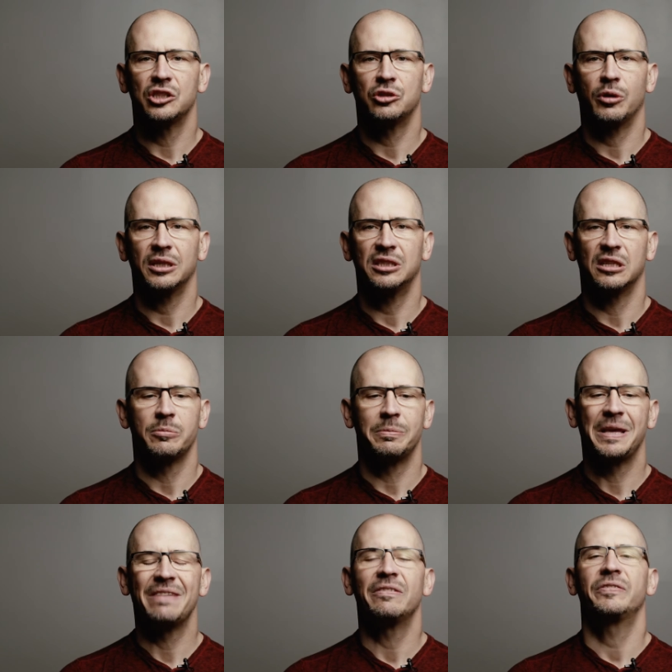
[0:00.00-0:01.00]
just trusting
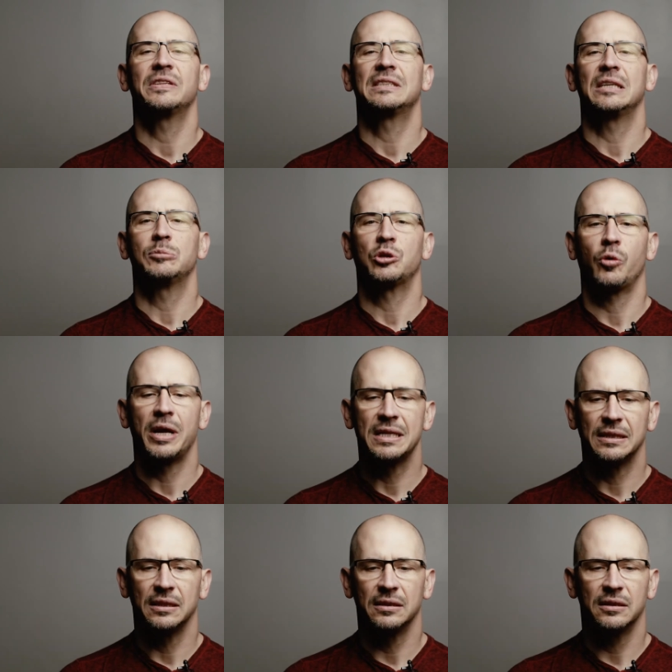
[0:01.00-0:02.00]
Him, even if it seems
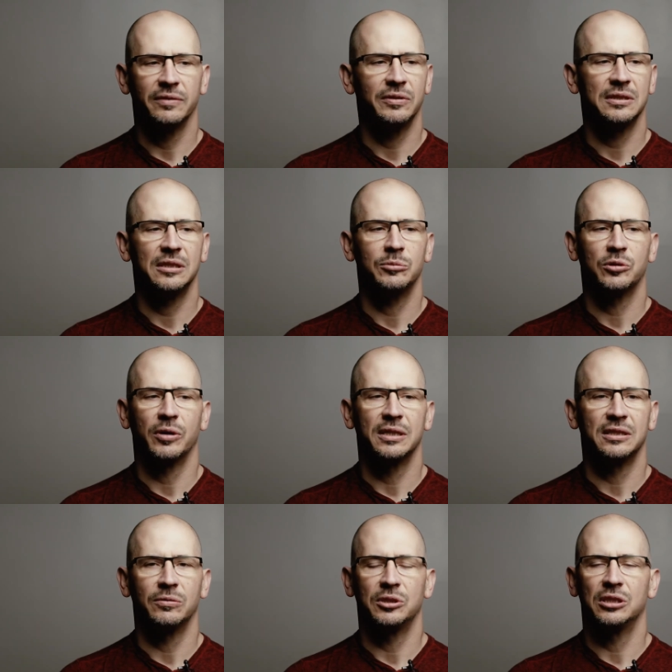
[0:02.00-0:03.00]
crazy. Even if it seems
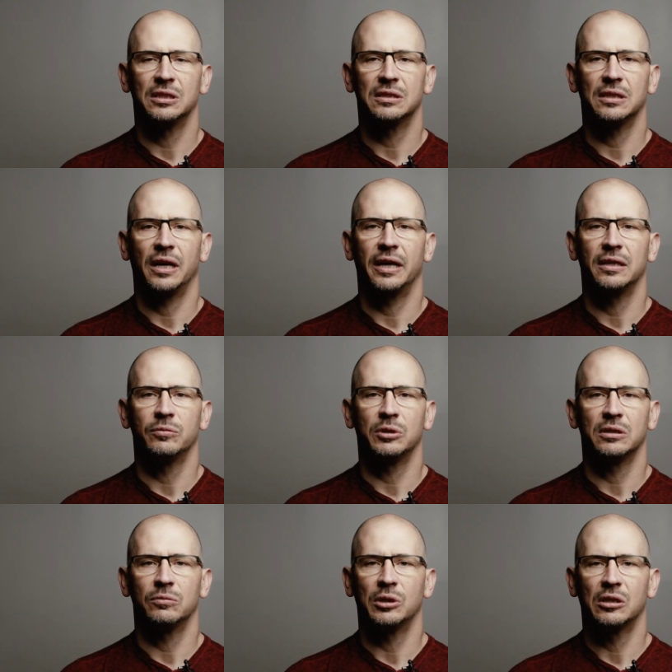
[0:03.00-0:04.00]
crazy what you decide,
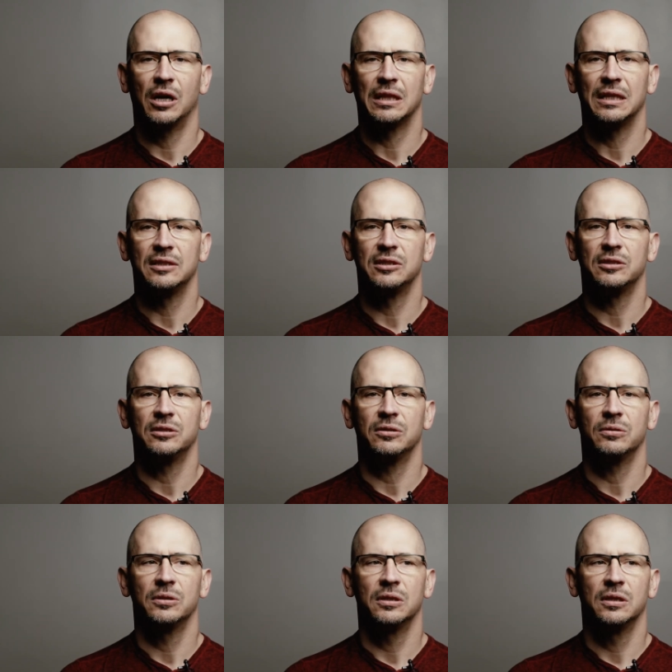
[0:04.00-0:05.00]
what, what God leads you to.
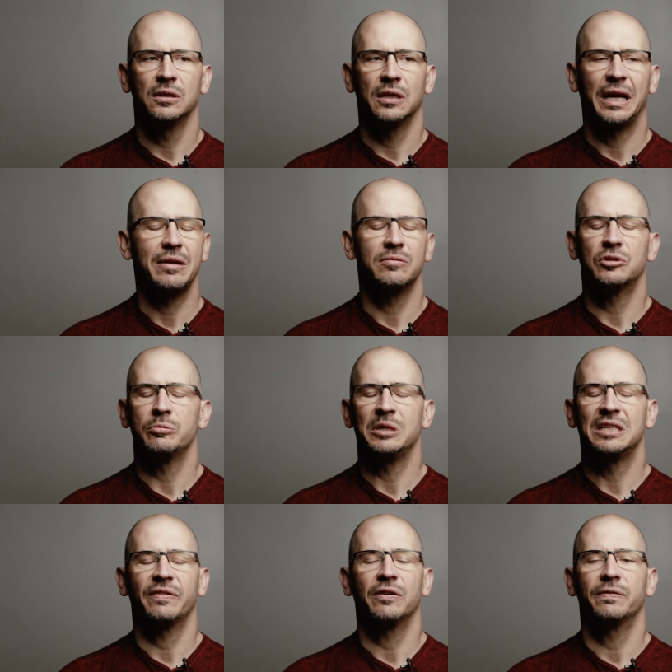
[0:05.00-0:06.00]
And it could
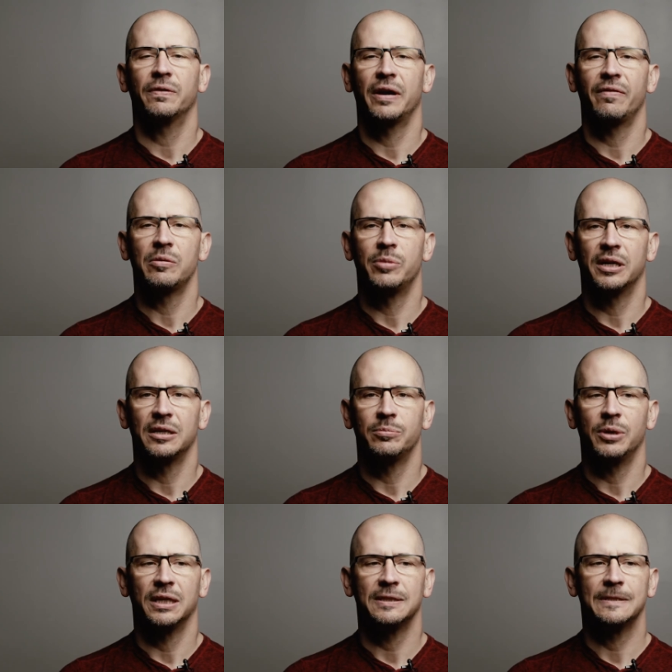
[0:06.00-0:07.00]
be different for everybody,
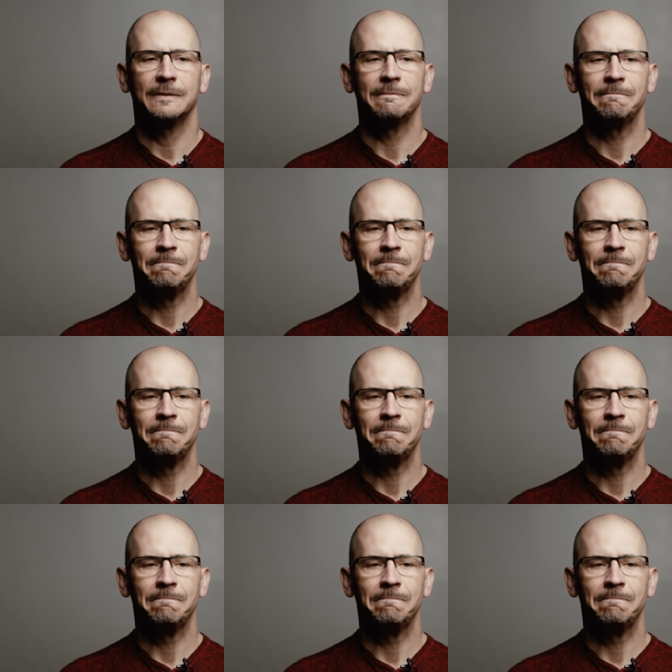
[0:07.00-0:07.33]
but